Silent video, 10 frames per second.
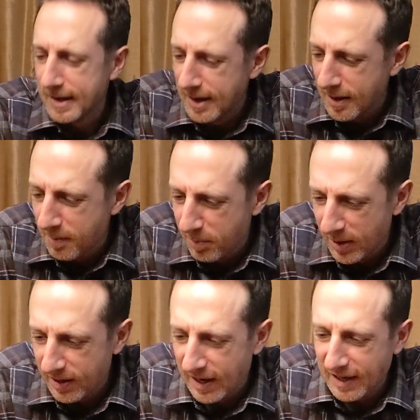
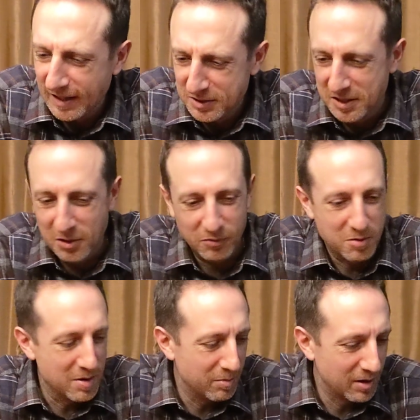But I actually don't
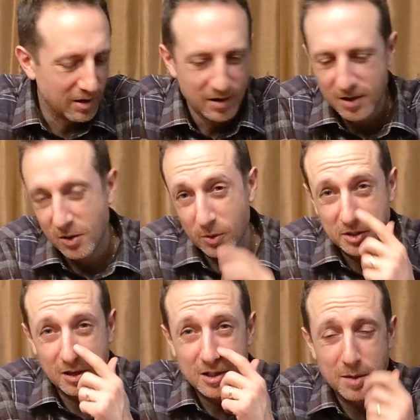remember
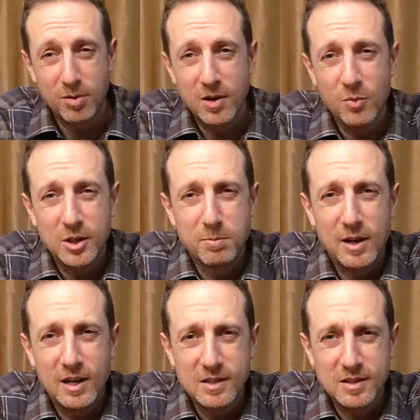which cards I put in which
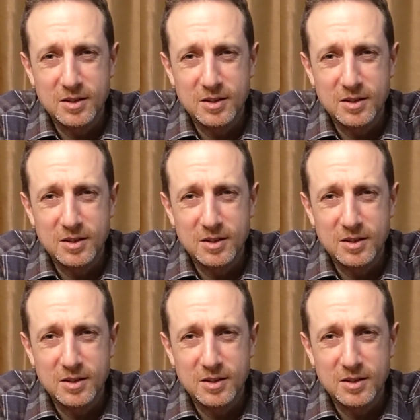boxes.